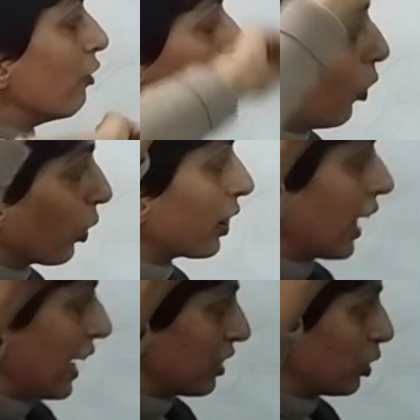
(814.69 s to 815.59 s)

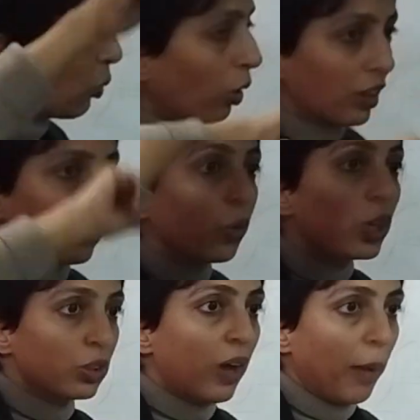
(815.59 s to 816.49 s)
foresight to what is
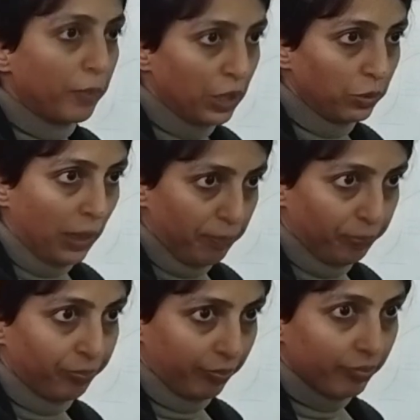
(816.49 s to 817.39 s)
going to happen to them,
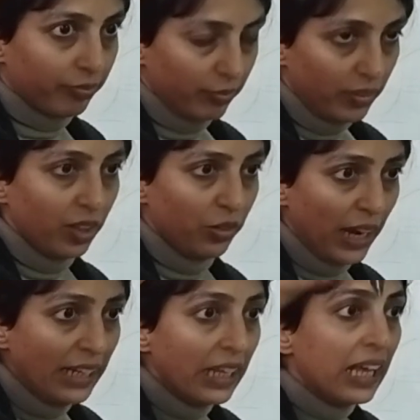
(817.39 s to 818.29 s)
right?